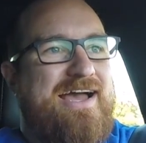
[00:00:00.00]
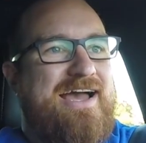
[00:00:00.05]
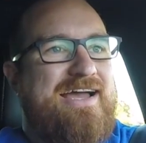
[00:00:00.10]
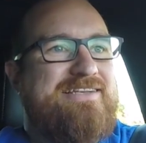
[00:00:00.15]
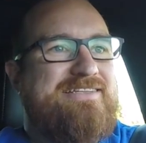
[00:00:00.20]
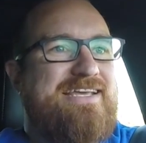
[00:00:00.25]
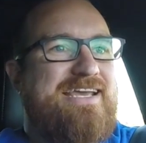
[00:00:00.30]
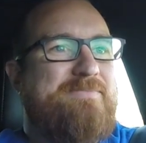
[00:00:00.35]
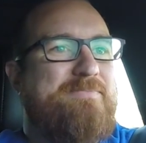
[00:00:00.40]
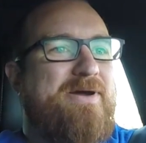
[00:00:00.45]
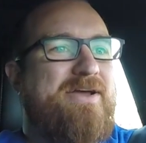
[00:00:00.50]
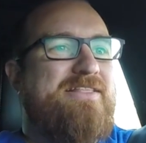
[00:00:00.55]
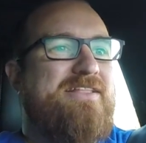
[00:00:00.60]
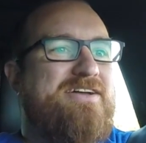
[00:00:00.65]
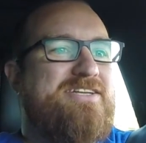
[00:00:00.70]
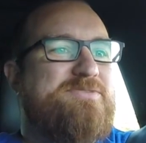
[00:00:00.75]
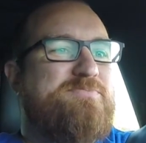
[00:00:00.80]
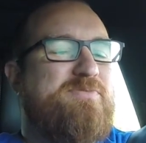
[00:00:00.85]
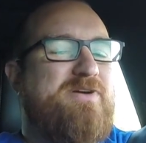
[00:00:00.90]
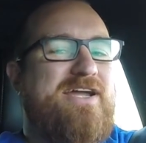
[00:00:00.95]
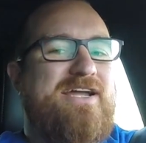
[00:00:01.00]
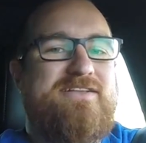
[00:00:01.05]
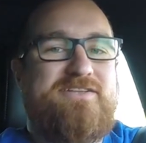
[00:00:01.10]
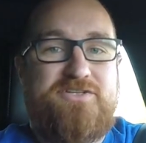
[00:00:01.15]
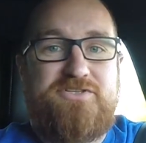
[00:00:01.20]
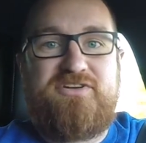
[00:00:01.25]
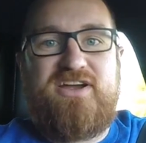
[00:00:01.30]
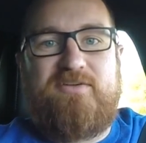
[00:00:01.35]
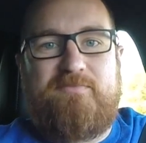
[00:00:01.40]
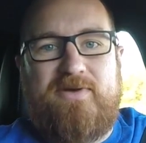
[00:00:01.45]
I take my lunch break
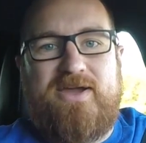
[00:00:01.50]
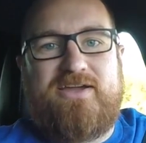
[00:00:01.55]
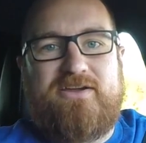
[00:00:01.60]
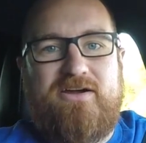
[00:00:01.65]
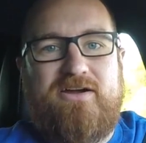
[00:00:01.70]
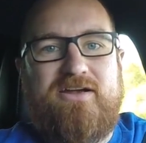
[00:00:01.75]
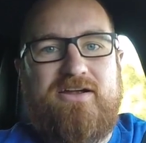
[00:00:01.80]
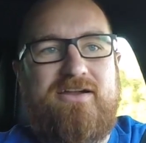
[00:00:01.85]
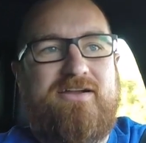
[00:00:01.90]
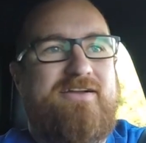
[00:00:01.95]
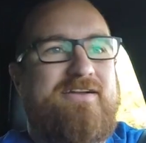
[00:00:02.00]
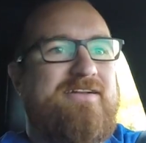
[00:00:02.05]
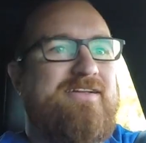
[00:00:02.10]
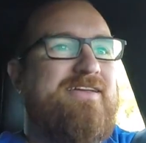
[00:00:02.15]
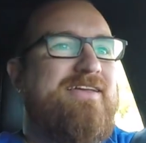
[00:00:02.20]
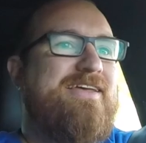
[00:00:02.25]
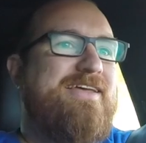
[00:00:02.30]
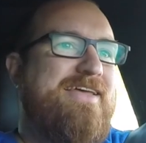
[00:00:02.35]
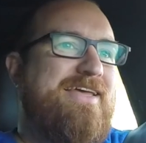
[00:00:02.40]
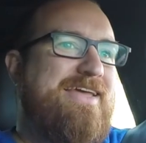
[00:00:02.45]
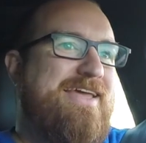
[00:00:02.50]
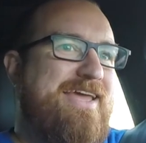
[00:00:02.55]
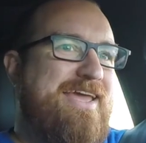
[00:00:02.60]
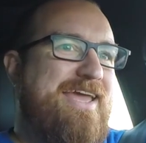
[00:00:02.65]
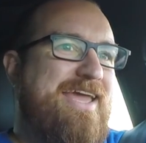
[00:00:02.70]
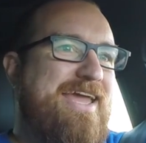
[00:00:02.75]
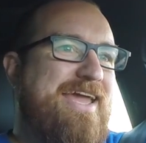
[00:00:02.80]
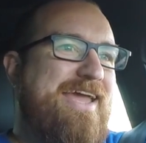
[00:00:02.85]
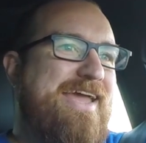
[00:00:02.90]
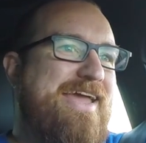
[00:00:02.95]
to drive my car,
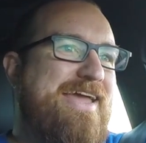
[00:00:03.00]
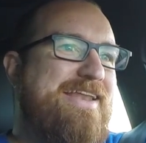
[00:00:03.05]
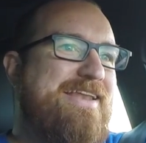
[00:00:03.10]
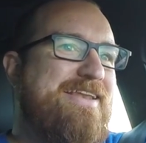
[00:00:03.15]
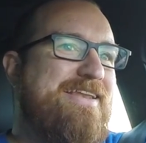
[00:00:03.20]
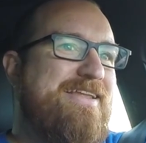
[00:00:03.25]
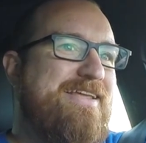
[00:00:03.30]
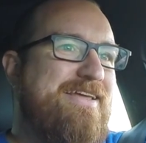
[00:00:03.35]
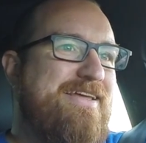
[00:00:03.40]
and